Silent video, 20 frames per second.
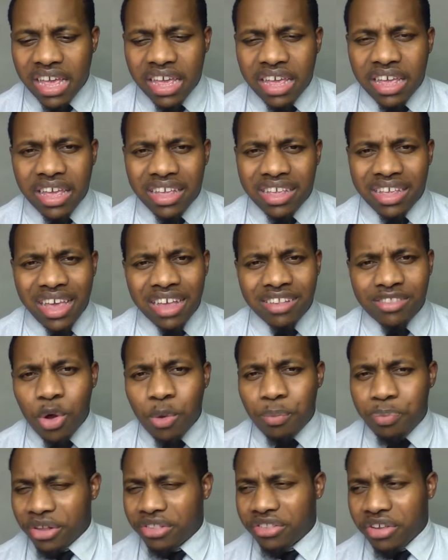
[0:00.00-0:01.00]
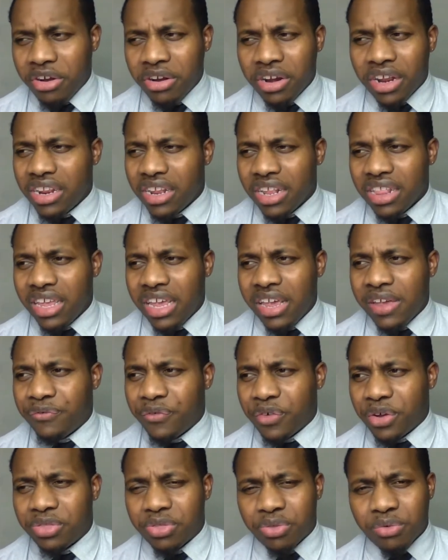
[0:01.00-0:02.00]
is on paternity leave for
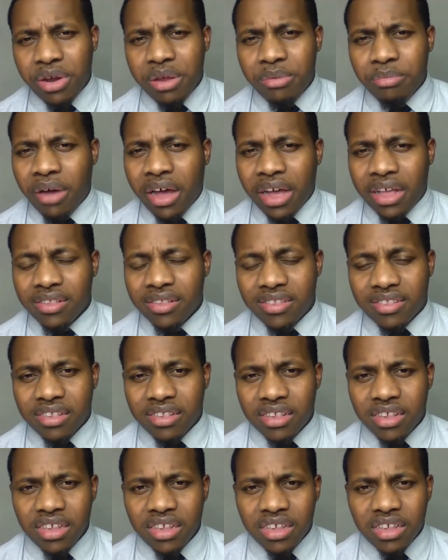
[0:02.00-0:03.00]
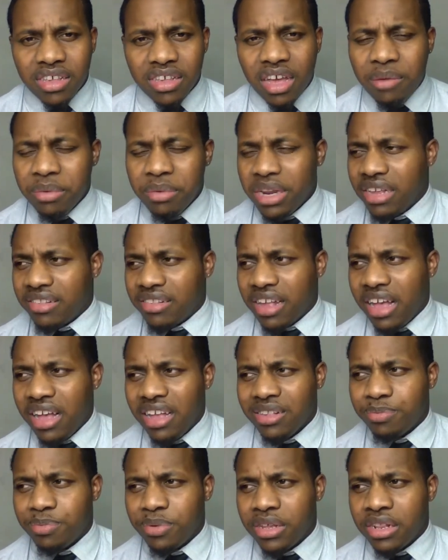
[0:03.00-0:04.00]
3 months. Him and his
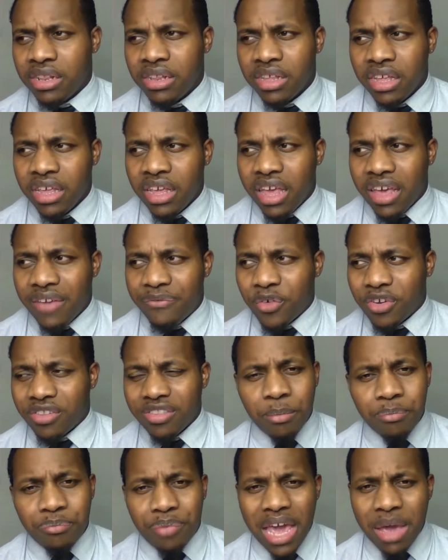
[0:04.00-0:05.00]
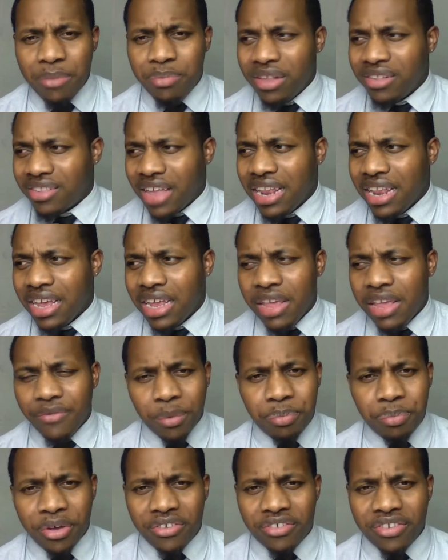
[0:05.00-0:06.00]
husband, for some babies they didn't even
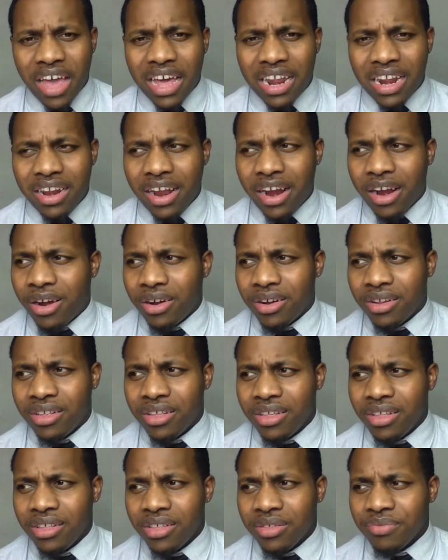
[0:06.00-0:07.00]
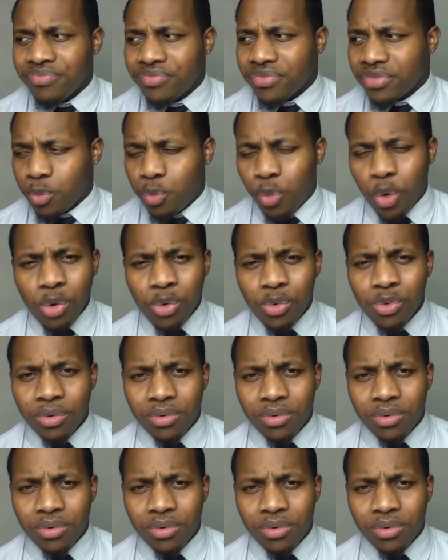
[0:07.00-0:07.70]
push out of their womb.